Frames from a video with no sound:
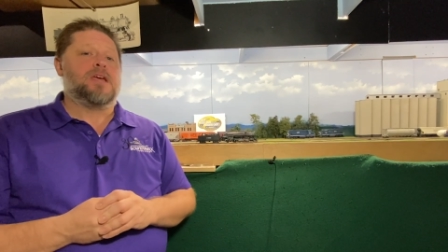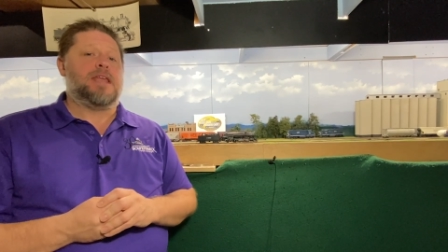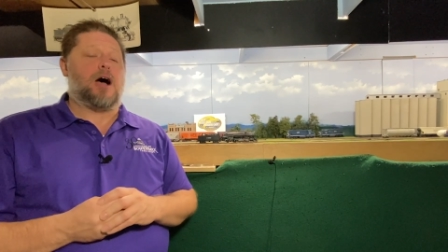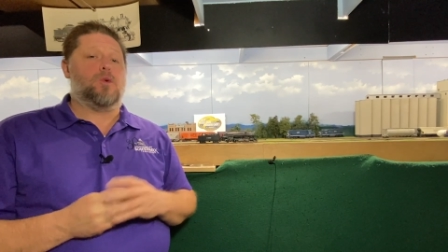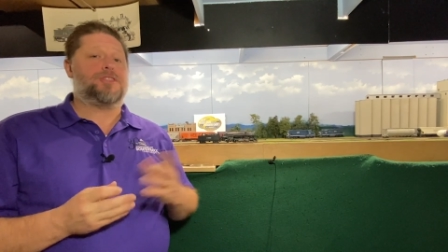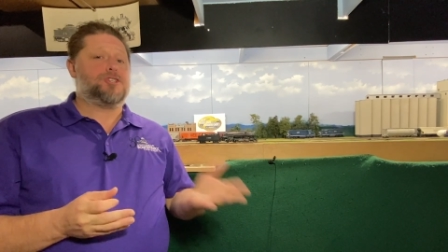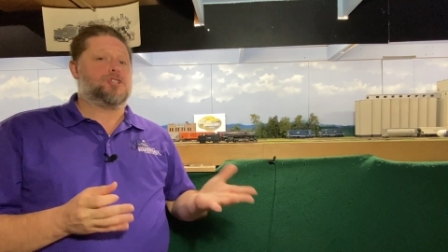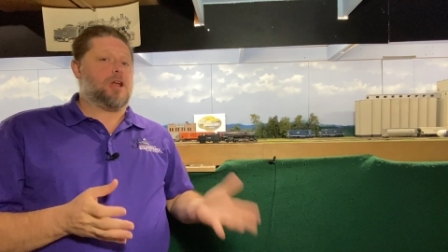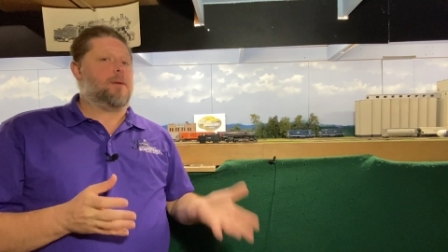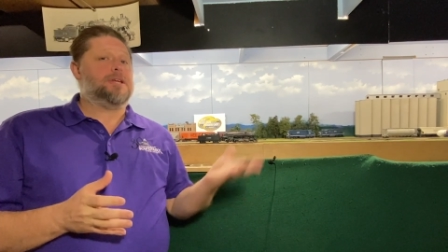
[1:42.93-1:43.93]
Now with the
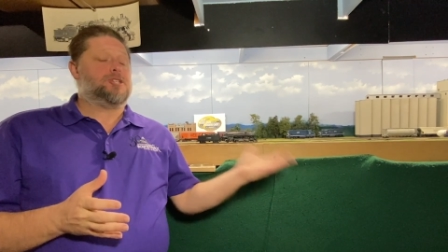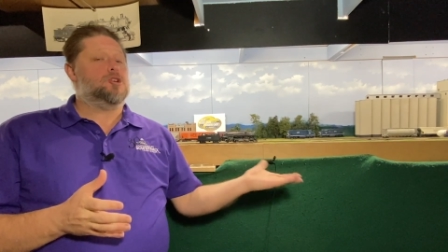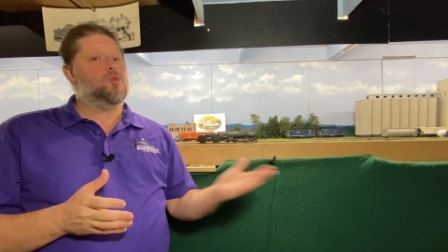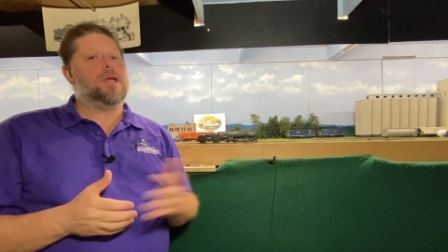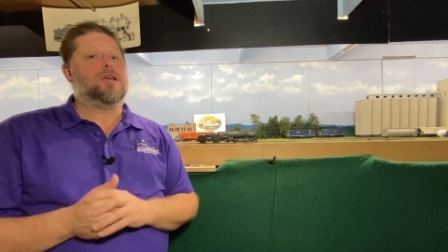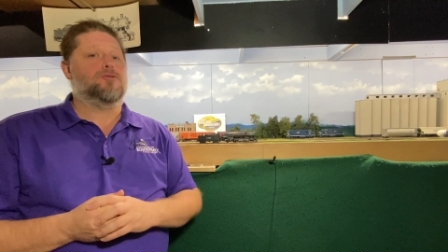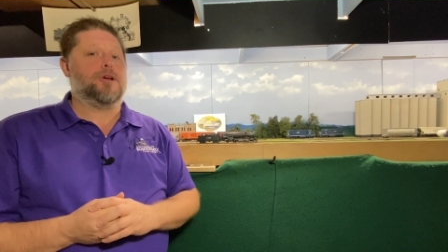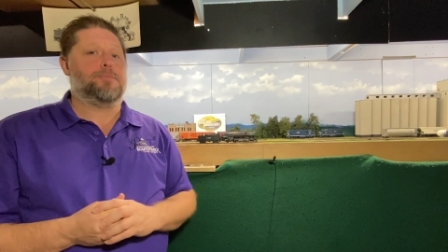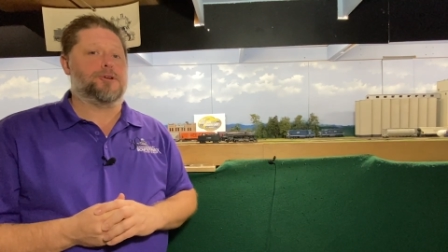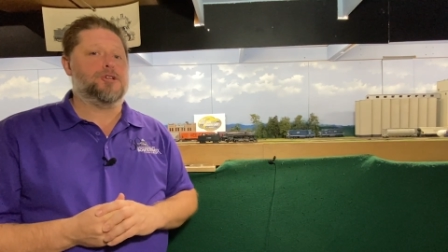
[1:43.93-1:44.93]
Tsunami 2, we can
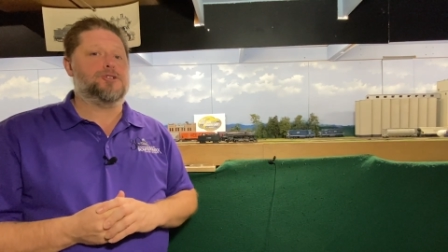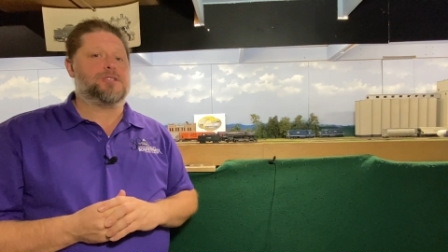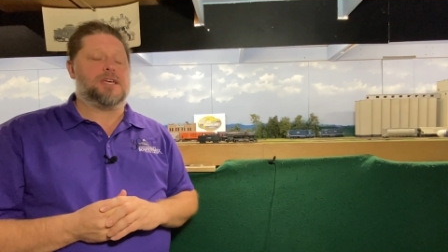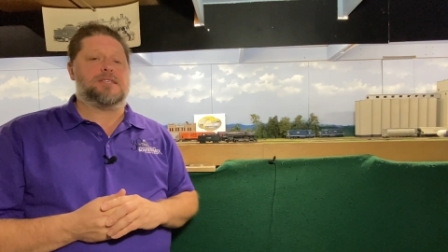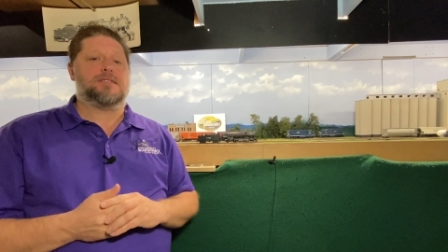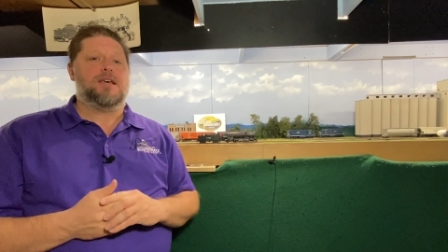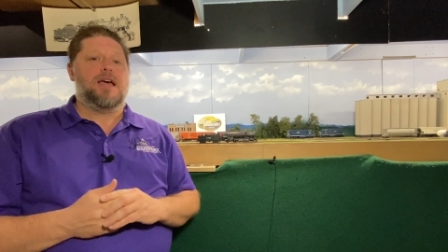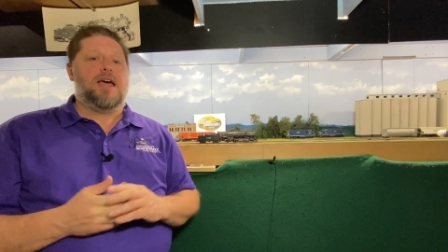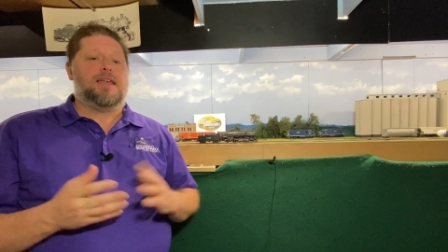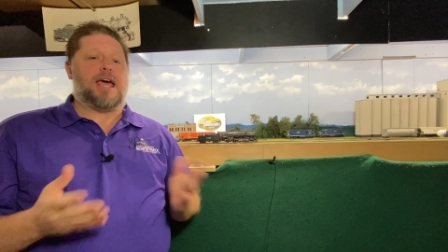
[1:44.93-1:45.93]
reproduce this.
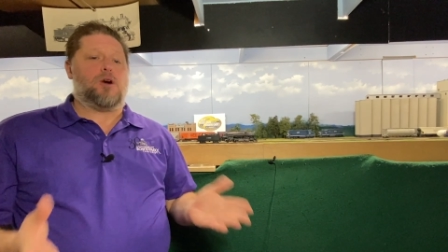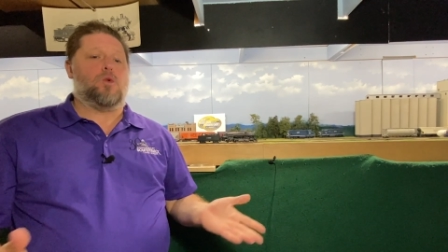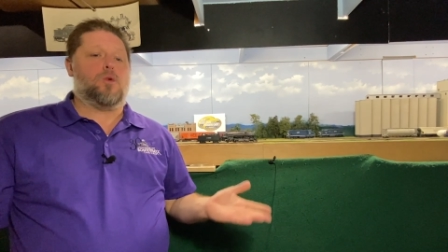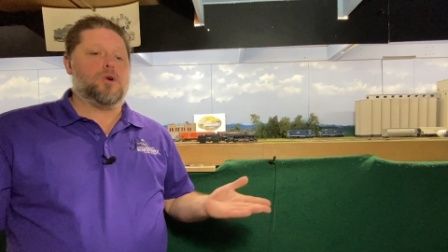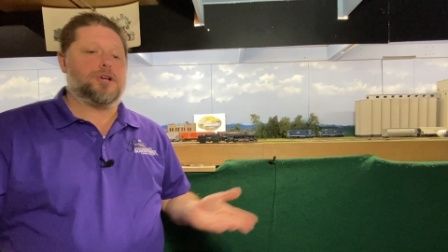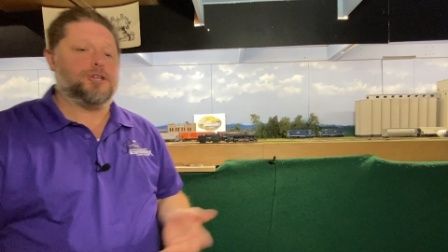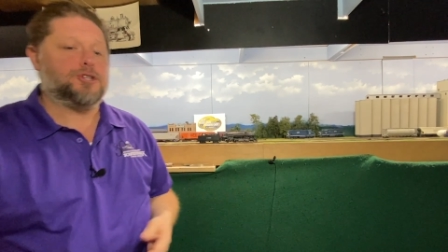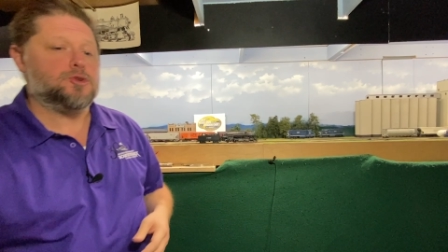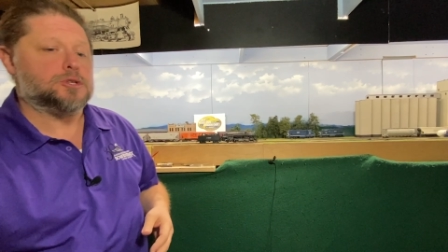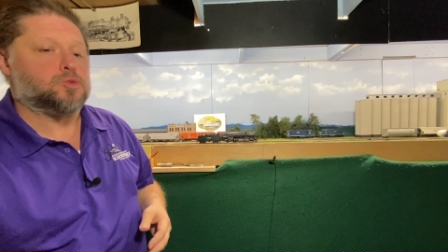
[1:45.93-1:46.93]
Now what we're going to
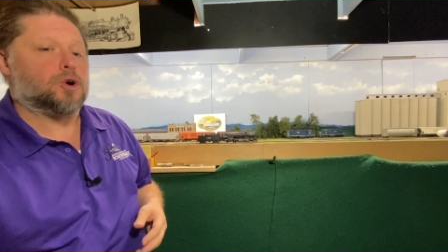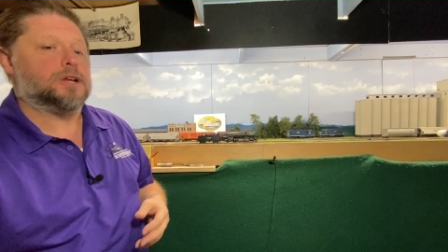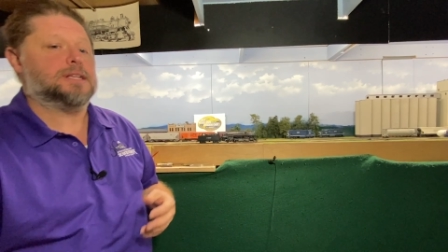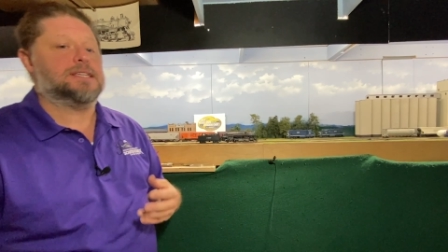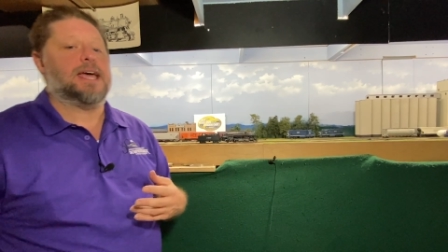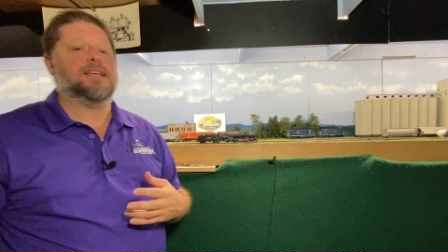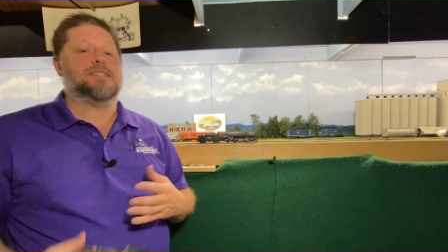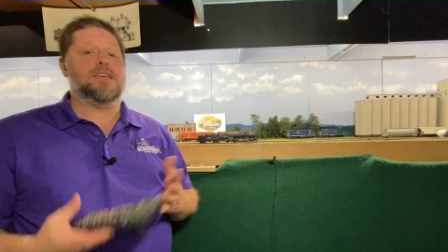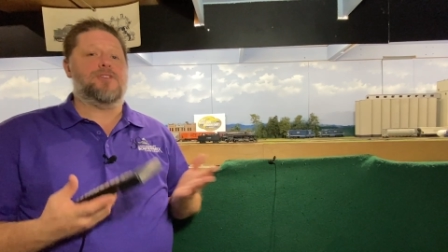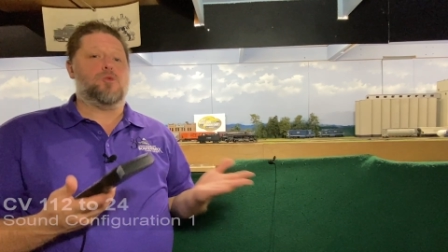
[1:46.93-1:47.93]
do is we're going to take
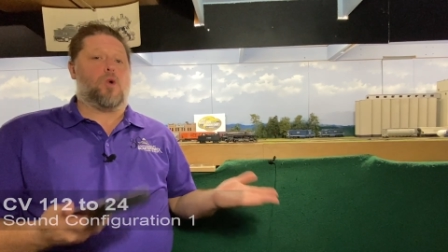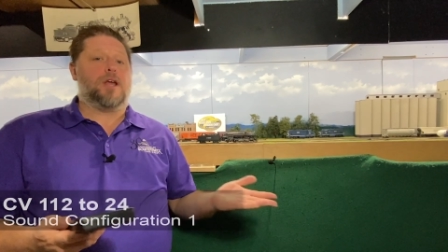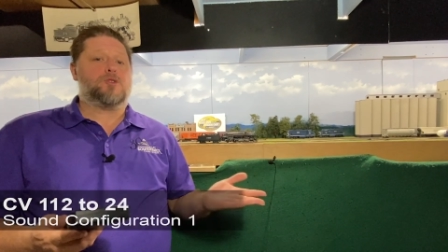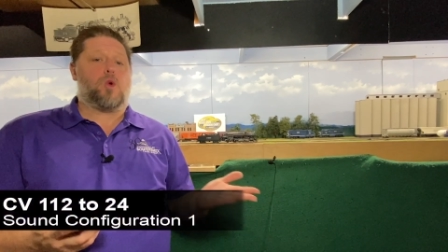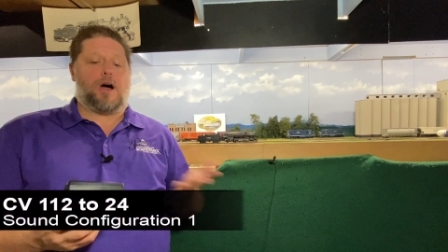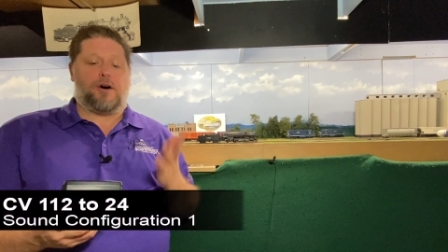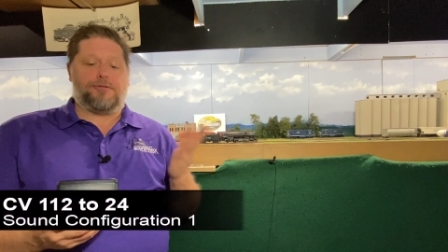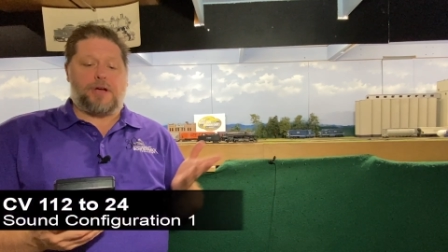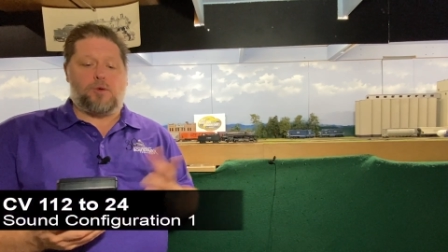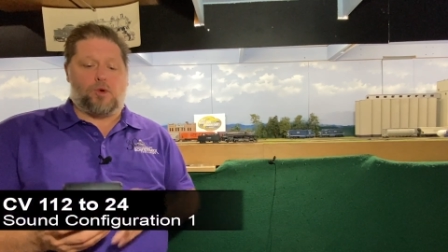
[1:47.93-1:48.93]

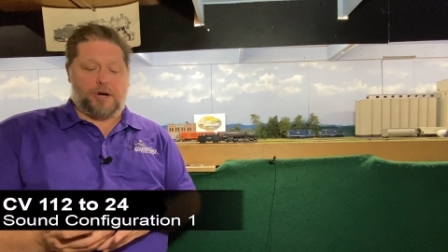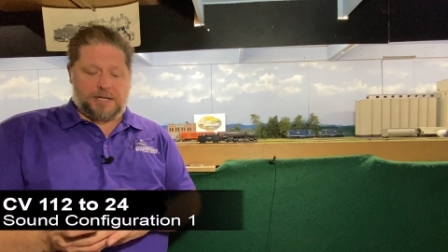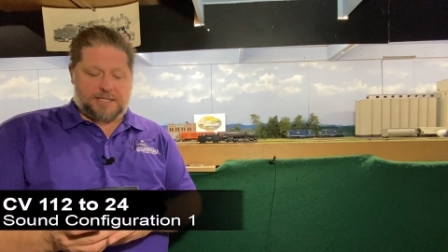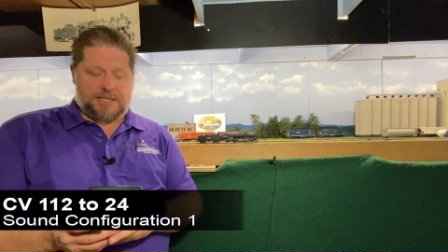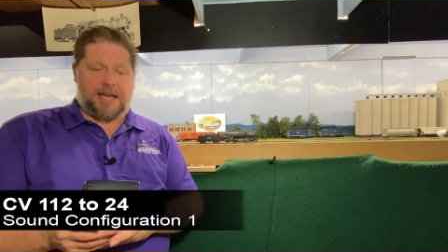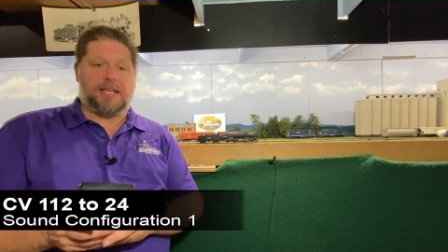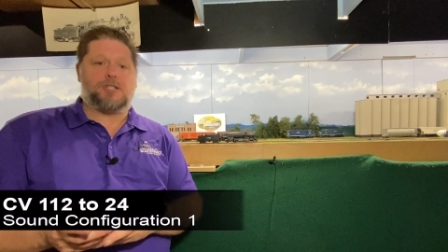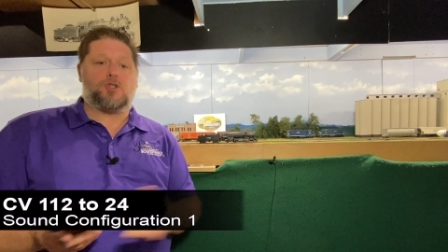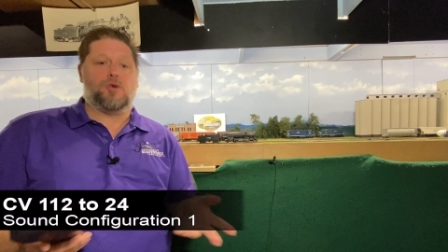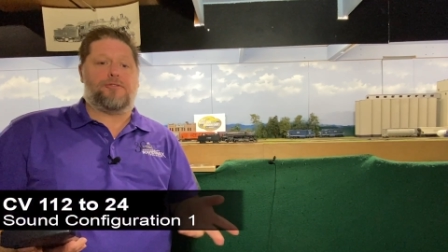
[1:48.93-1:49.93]
CV112 and we're going to set
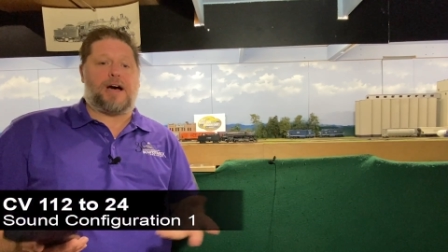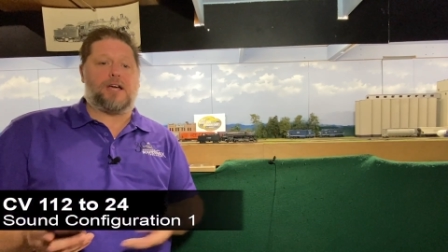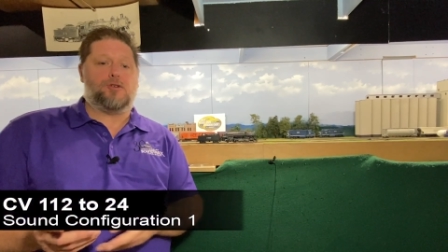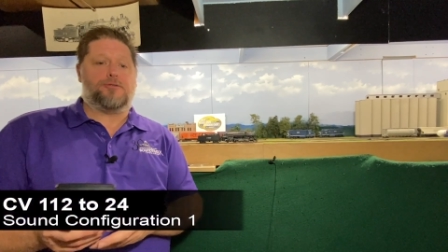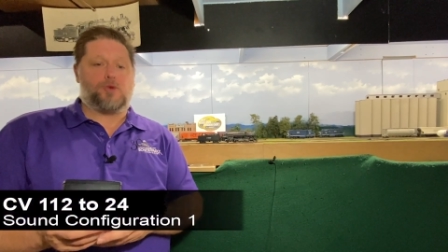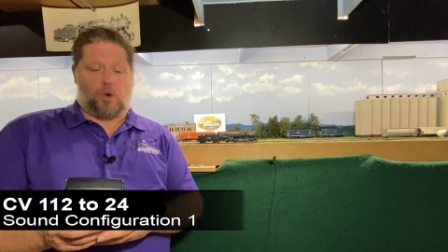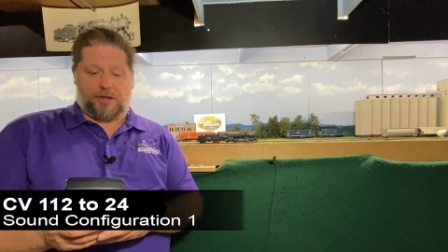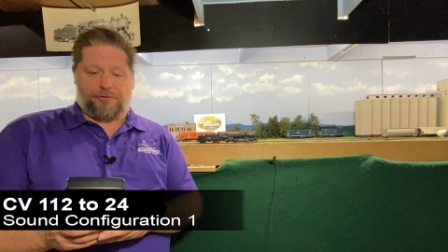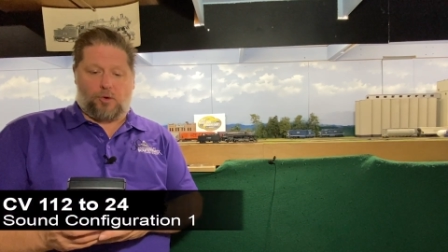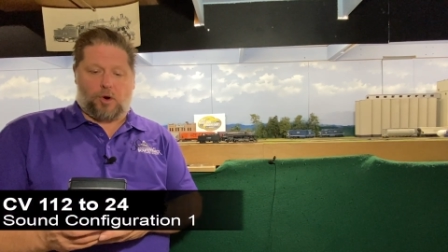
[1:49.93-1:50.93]
it to a value of
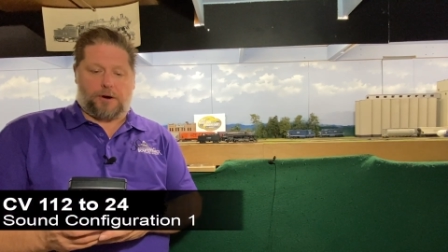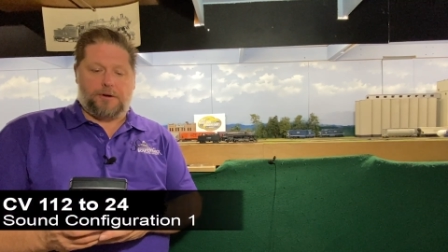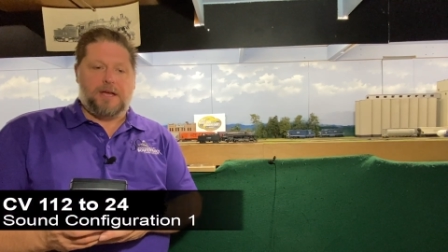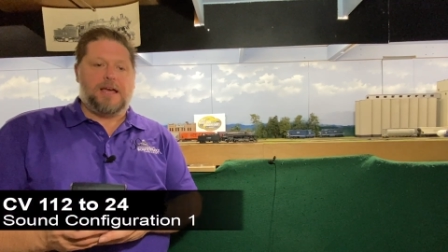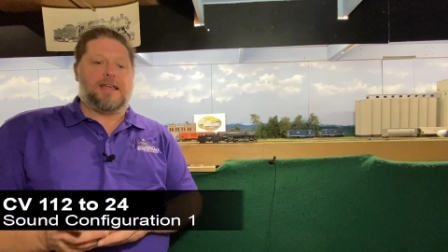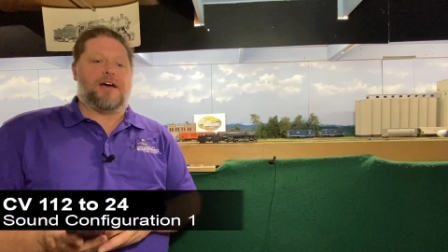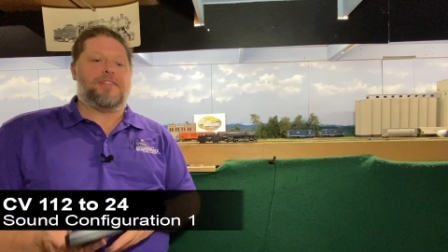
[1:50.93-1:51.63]
24. Now